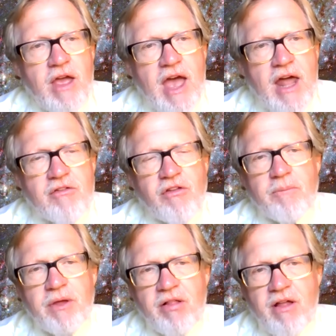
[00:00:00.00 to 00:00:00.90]
had
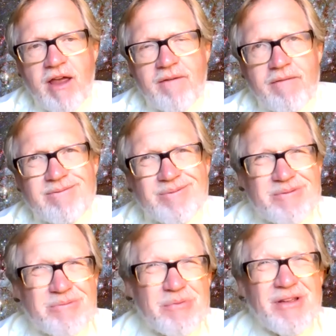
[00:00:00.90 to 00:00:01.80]
something like
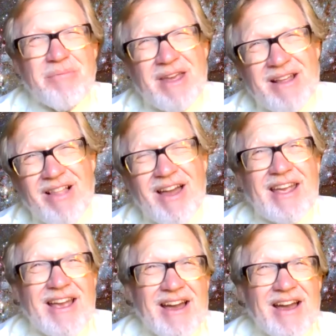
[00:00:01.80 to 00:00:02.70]
something
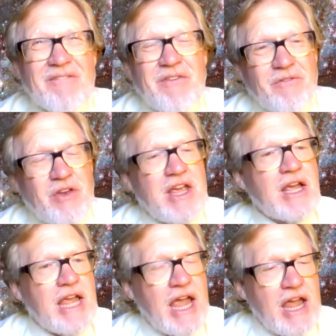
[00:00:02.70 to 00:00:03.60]
like uh, 50
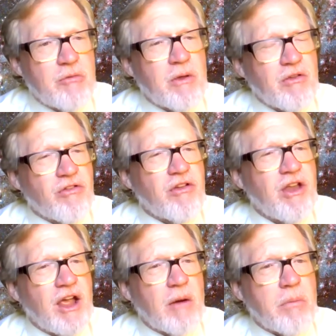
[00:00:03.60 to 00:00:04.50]
engagements to
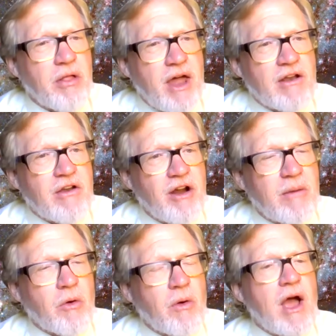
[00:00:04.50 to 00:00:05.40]
take our
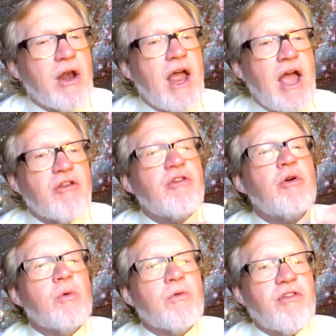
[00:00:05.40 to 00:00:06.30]
planetarium around and
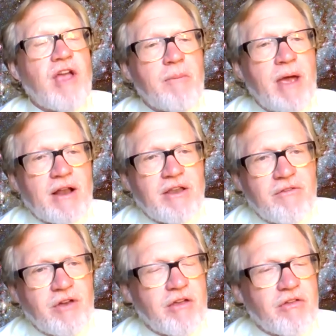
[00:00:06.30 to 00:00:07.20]
do STEM
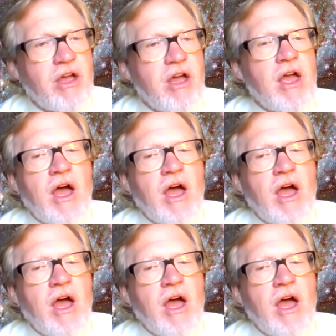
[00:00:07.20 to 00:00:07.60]
activities.